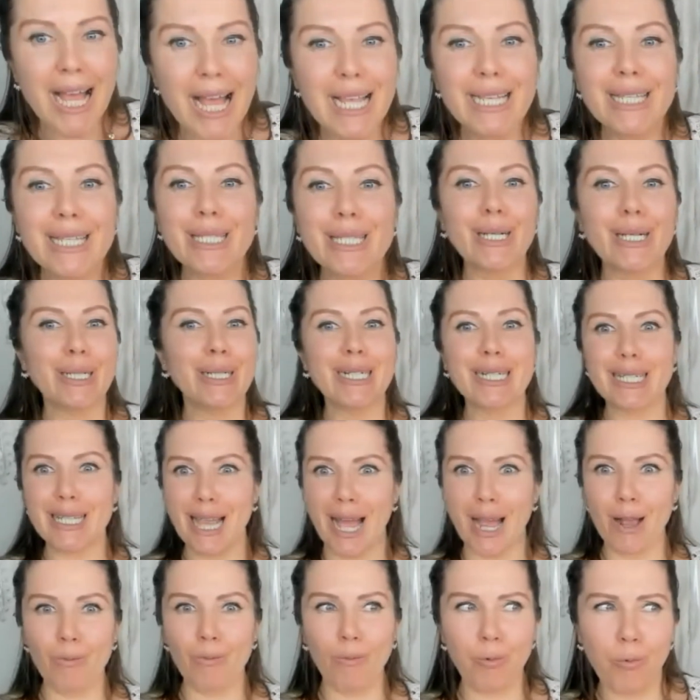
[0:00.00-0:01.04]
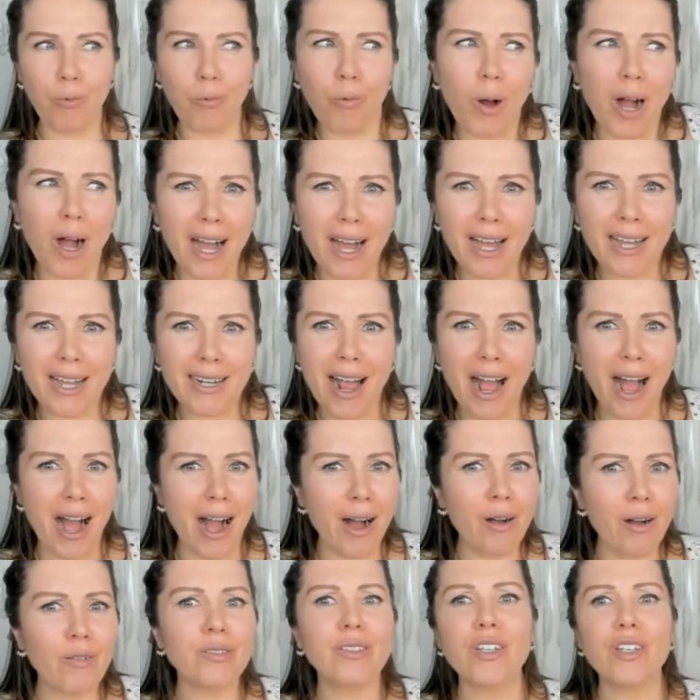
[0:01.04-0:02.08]
So it's like, what?
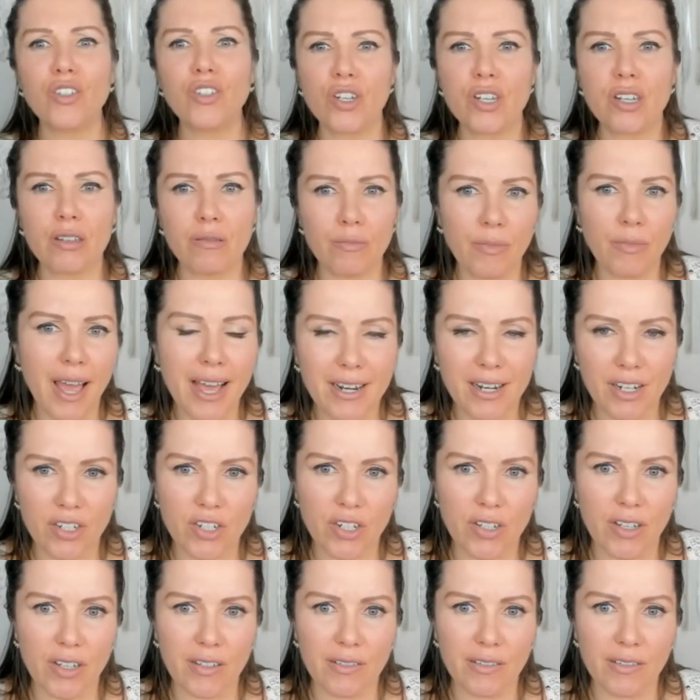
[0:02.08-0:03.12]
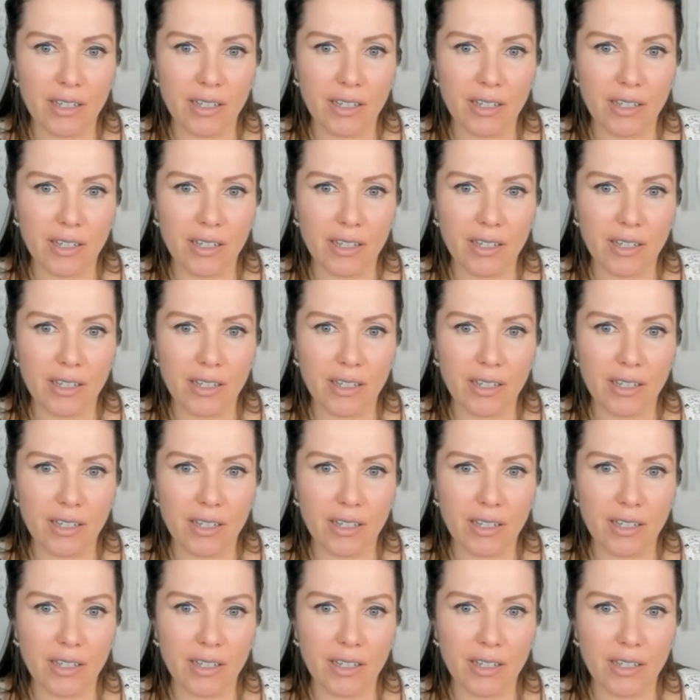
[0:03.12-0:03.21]
How did she manage it?